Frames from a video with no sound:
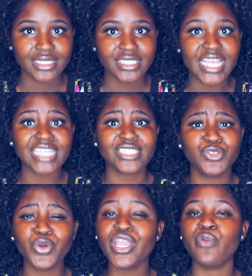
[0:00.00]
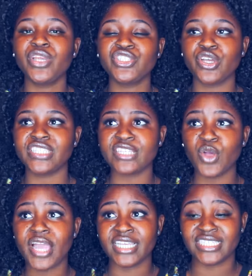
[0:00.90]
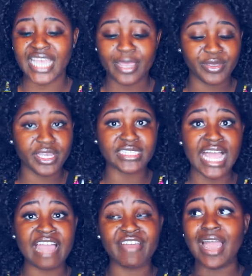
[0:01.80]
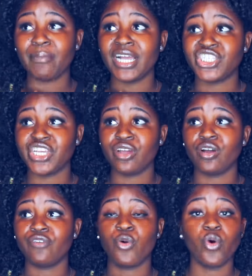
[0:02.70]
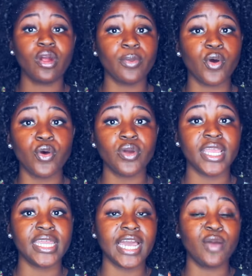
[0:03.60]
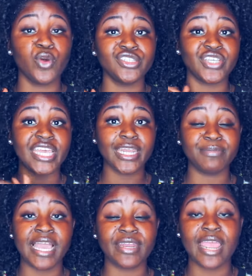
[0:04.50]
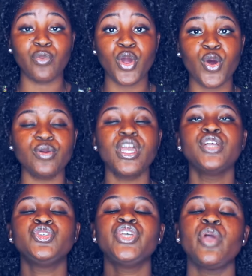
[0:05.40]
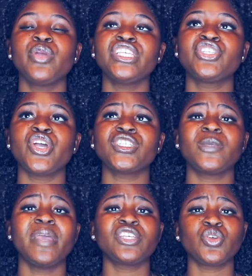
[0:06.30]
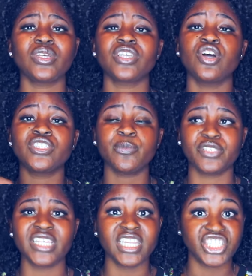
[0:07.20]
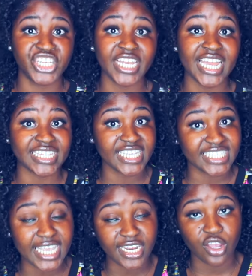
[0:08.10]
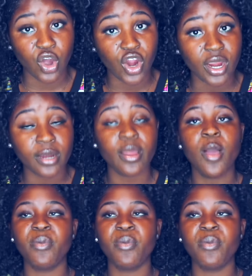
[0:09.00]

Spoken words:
Just do your research, that's all I can say, because I have had my share of horrible and I don't want you to end up down that road. Do your research, make sure it's 100% legit like they say they are.